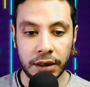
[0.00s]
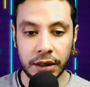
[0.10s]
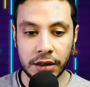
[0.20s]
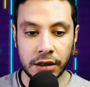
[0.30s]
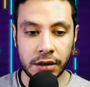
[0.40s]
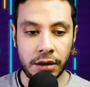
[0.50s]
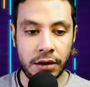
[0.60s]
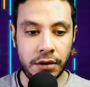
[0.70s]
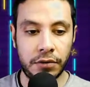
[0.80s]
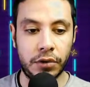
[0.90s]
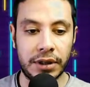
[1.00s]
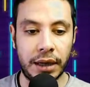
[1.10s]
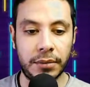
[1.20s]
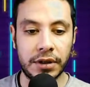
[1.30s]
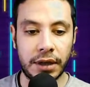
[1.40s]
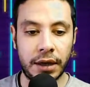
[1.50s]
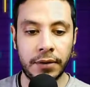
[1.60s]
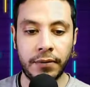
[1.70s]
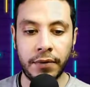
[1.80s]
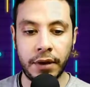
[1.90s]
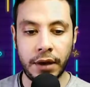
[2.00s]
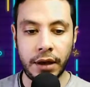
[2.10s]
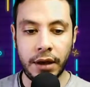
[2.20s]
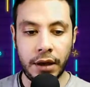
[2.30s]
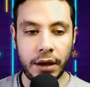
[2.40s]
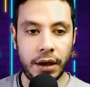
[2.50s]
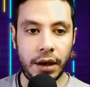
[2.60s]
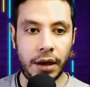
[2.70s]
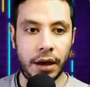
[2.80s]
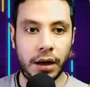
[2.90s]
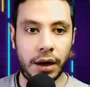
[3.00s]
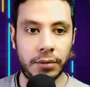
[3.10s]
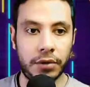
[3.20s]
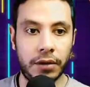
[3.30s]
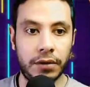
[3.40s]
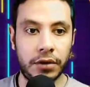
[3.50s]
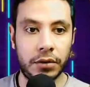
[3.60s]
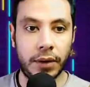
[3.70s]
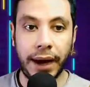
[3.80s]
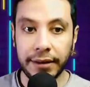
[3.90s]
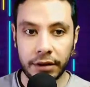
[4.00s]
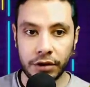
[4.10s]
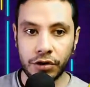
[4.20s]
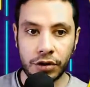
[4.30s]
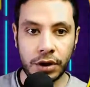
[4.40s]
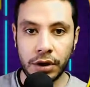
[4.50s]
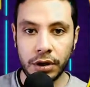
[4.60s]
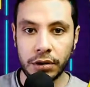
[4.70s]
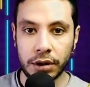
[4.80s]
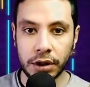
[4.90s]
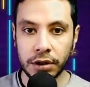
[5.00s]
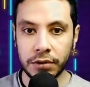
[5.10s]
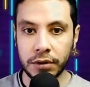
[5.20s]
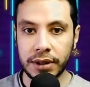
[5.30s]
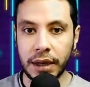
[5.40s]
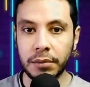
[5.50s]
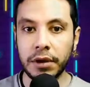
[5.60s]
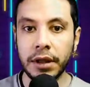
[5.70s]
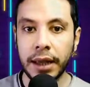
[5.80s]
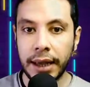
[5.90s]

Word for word: Let's, for example, say uh, I'm traveling to Athens, Greece, for example,